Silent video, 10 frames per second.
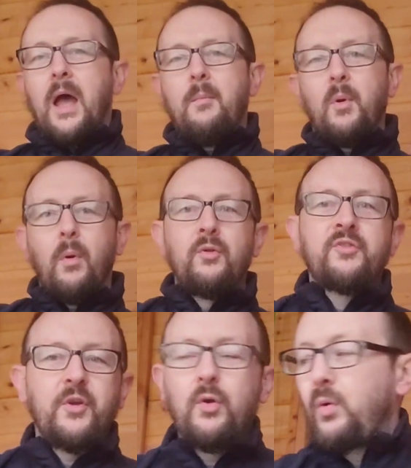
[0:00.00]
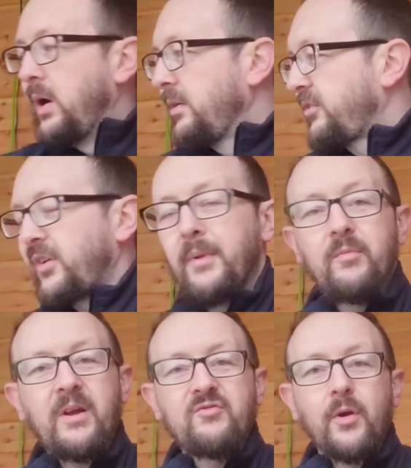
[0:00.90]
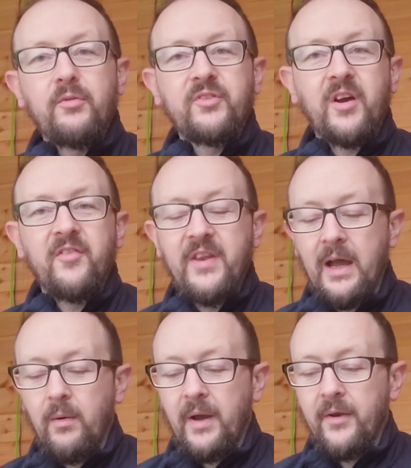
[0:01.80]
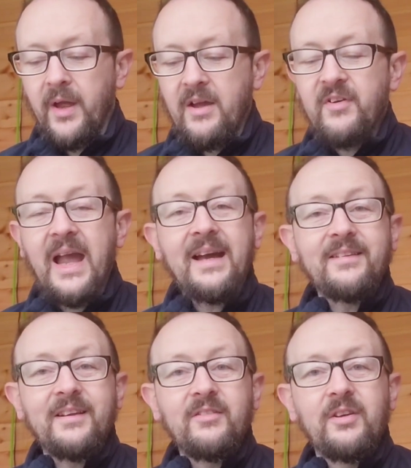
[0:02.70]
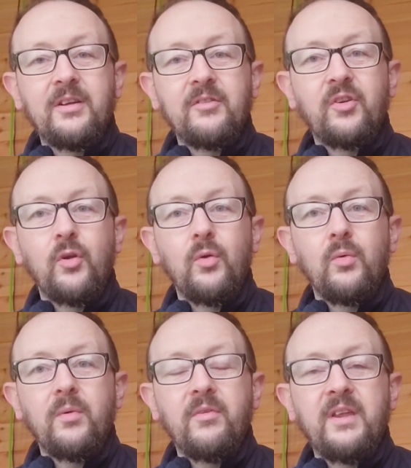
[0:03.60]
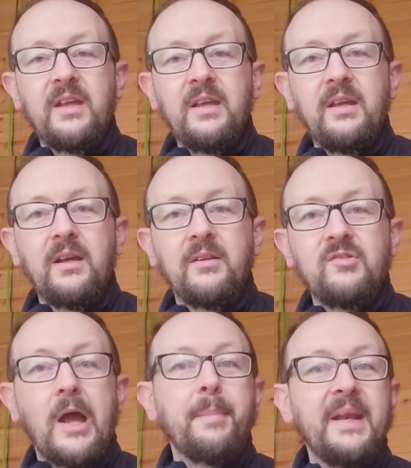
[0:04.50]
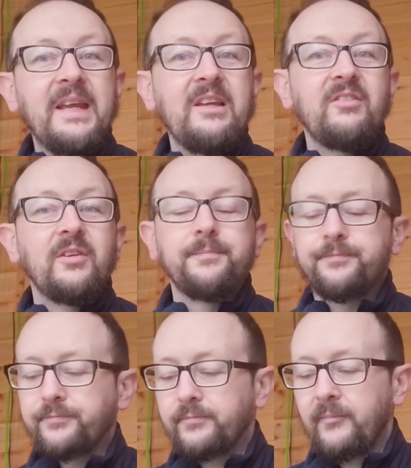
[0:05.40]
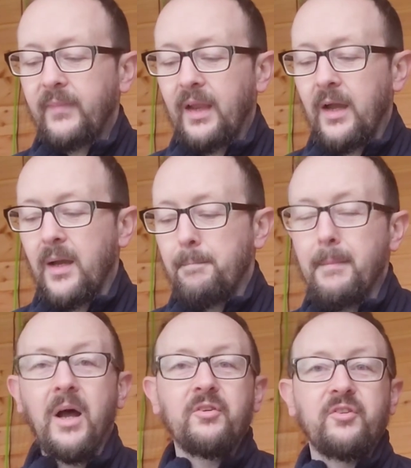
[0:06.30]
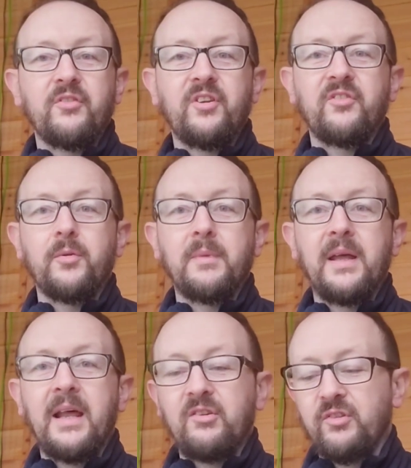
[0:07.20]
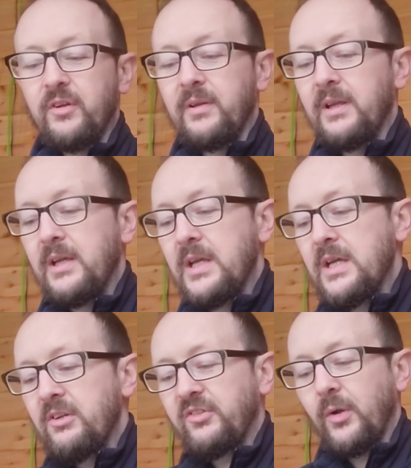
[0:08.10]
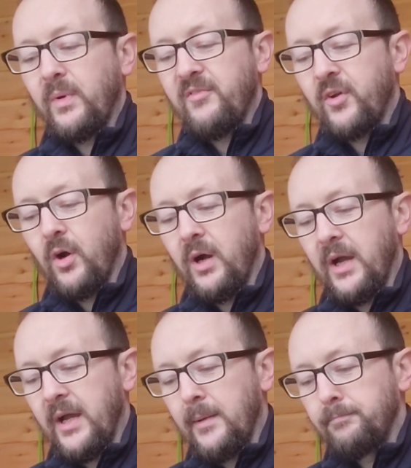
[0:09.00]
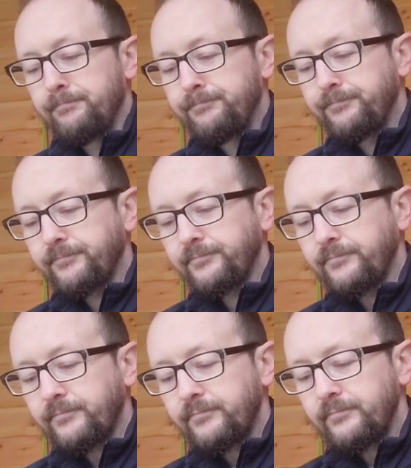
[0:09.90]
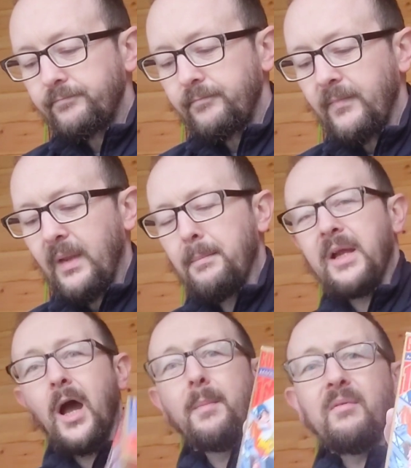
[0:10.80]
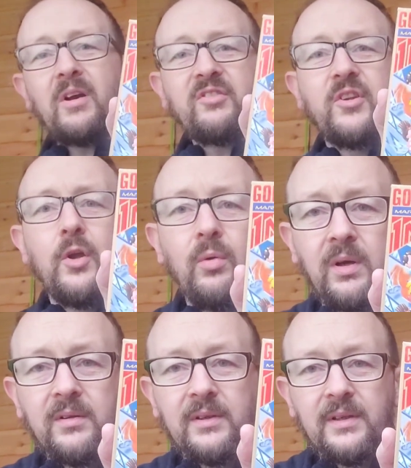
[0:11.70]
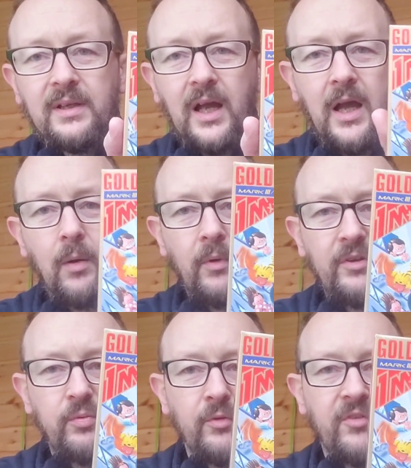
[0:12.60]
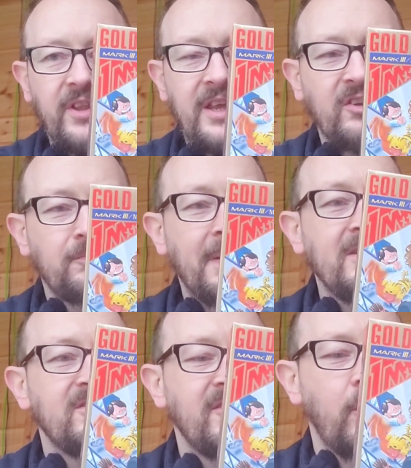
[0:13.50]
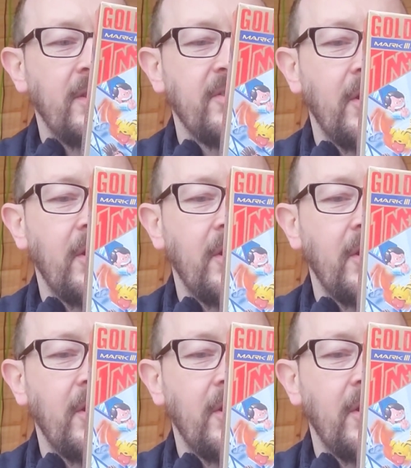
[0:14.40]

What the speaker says: we're on to some of the retro stuff now, and I have added to the Japanese Master System collection. So we've got Megami Rescue, which was the expensive one that